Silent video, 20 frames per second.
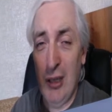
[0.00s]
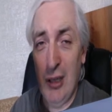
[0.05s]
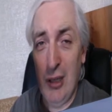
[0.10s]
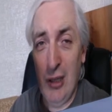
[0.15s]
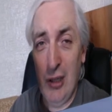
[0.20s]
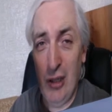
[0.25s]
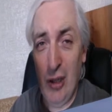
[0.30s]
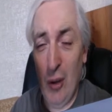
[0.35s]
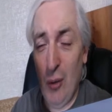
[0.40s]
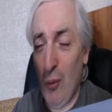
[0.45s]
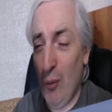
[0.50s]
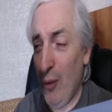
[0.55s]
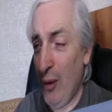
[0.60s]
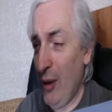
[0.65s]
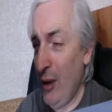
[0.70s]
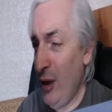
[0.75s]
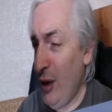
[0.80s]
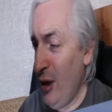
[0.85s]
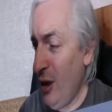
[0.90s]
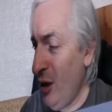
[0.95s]
So,
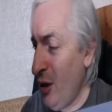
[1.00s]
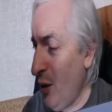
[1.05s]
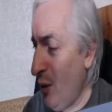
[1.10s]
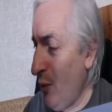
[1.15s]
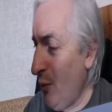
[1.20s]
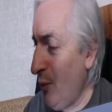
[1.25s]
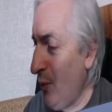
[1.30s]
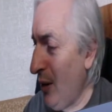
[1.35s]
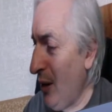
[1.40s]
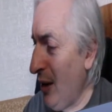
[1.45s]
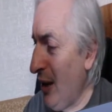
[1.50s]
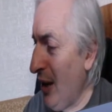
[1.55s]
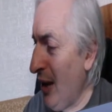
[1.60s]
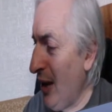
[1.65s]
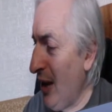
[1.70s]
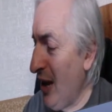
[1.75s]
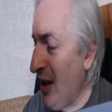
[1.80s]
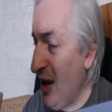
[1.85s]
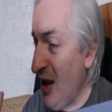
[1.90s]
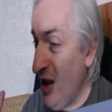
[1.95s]
you know,
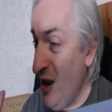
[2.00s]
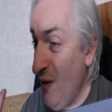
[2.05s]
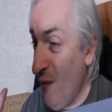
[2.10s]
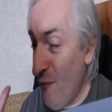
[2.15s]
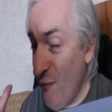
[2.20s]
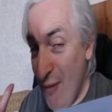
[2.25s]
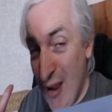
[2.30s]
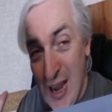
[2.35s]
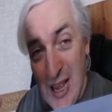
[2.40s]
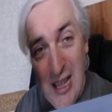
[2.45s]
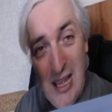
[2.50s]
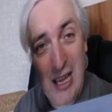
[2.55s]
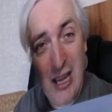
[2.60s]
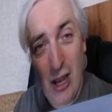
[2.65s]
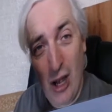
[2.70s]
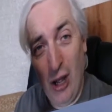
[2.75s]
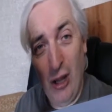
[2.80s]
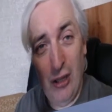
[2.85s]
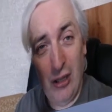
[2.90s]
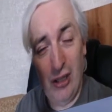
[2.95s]
you've really
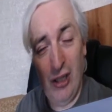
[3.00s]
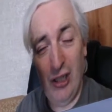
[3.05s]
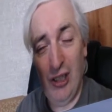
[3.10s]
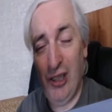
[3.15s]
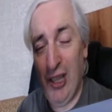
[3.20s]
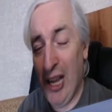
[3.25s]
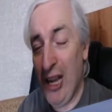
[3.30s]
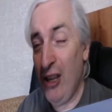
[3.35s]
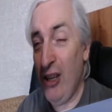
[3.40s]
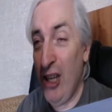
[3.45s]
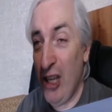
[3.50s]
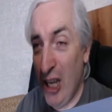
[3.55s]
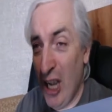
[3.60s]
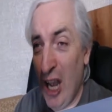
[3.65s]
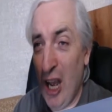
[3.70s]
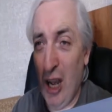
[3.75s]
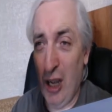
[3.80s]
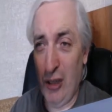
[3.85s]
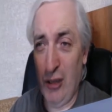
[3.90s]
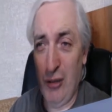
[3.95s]
got to stay on your guard.